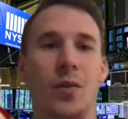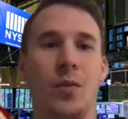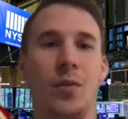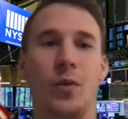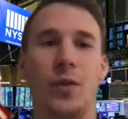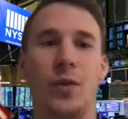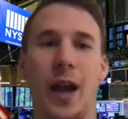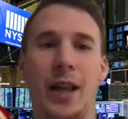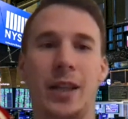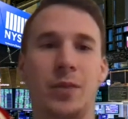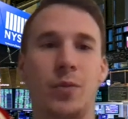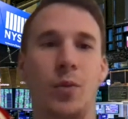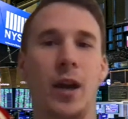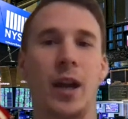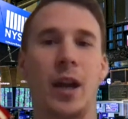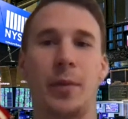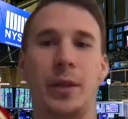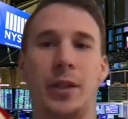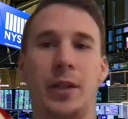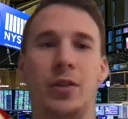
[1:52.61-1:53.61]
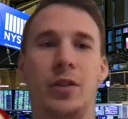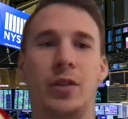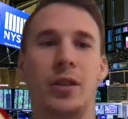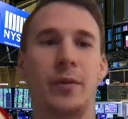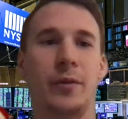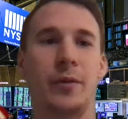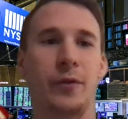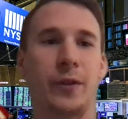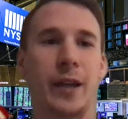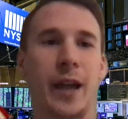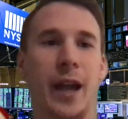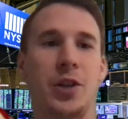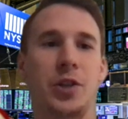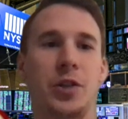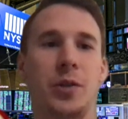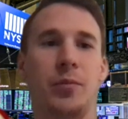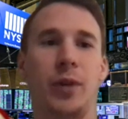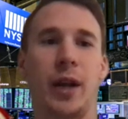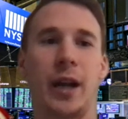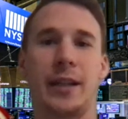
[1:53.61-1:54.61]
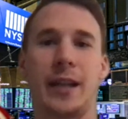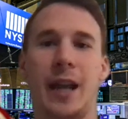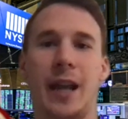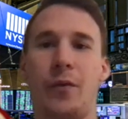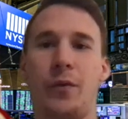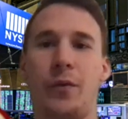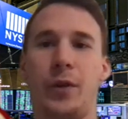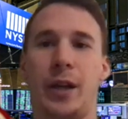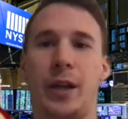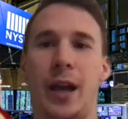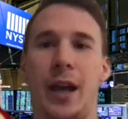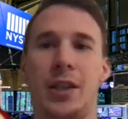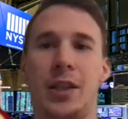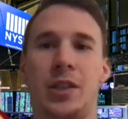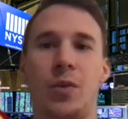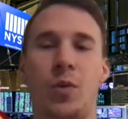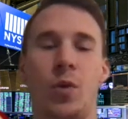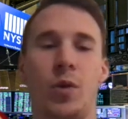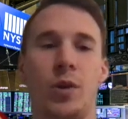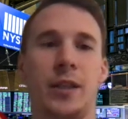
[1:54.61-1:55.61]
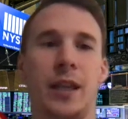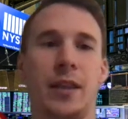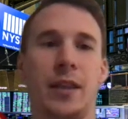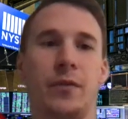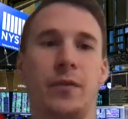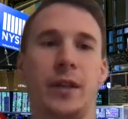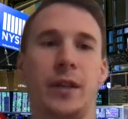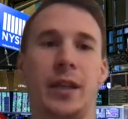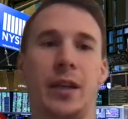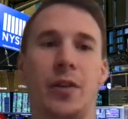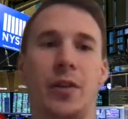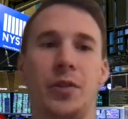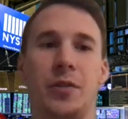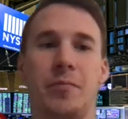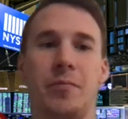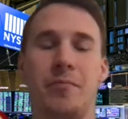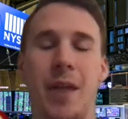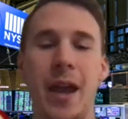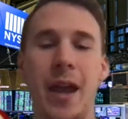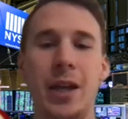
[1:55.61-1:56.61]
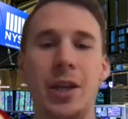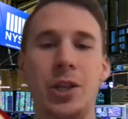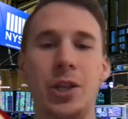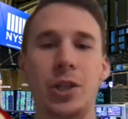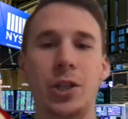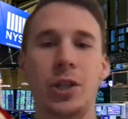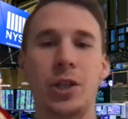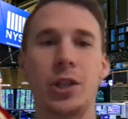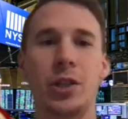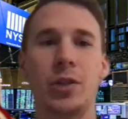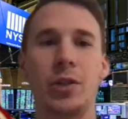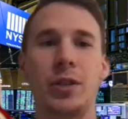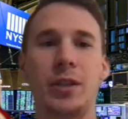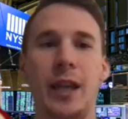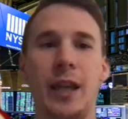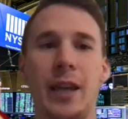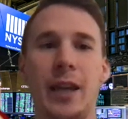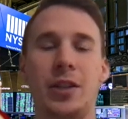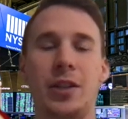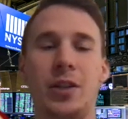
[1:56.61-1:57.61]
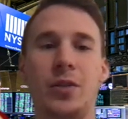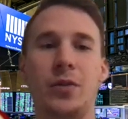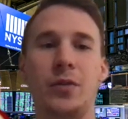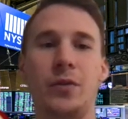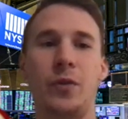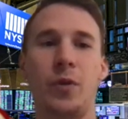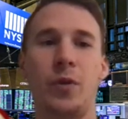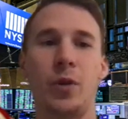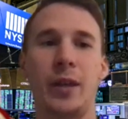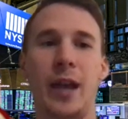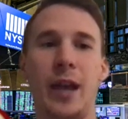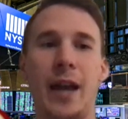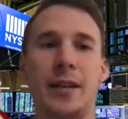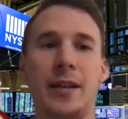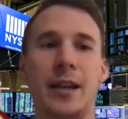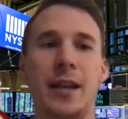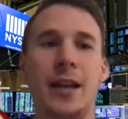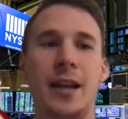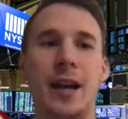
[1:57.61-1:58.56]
Well, that's why I'll be doing a financial breakdown for you guys towards the end of the video. So make sure you stay tuned for that.